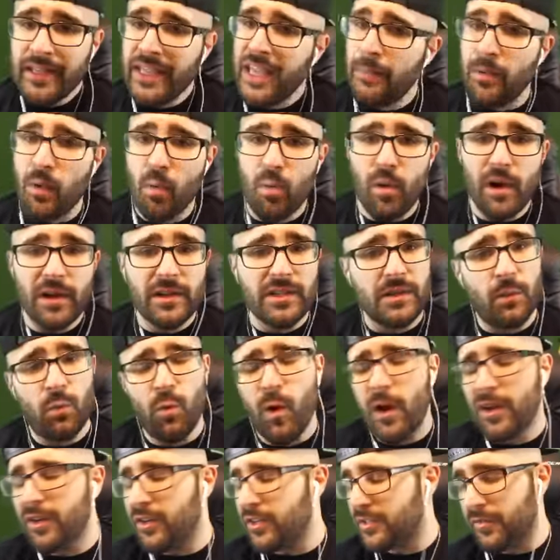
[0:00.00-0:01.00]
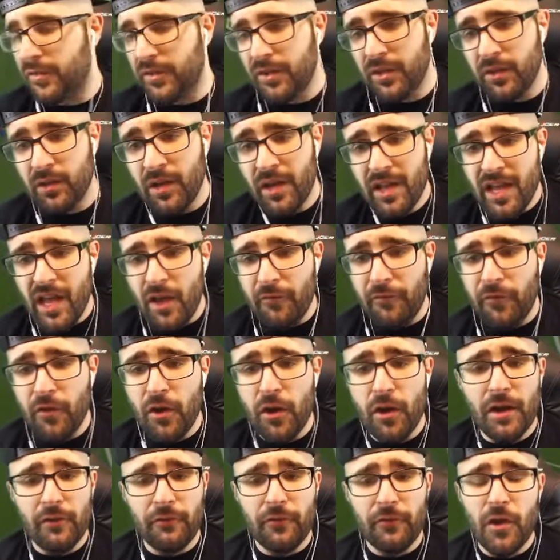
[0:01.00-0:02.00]
Ibra works wonders for you. If
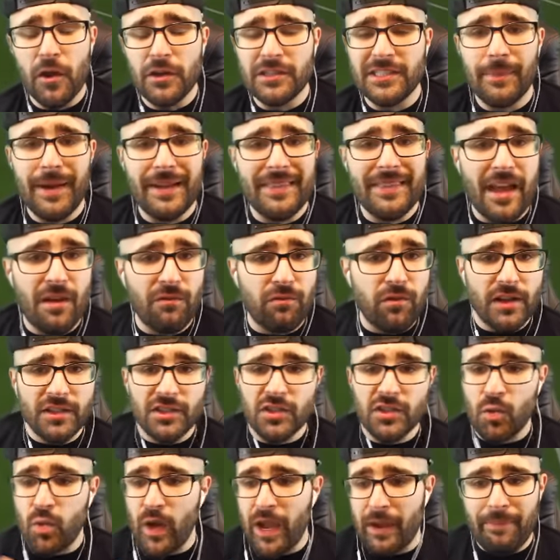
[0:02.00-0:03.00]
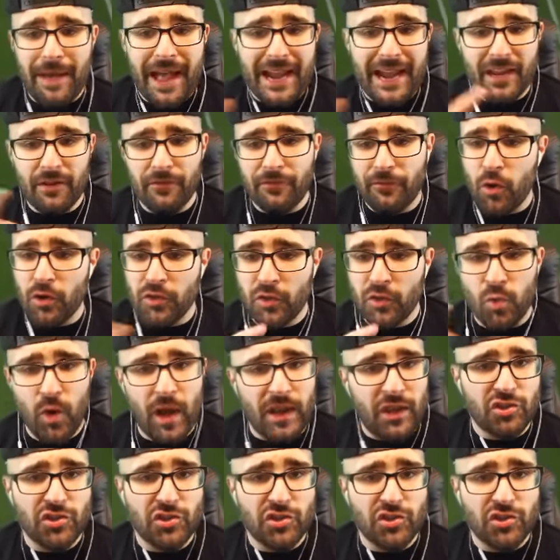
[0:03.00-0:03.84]
you're if you're somebody that runs quick, back and forth quick,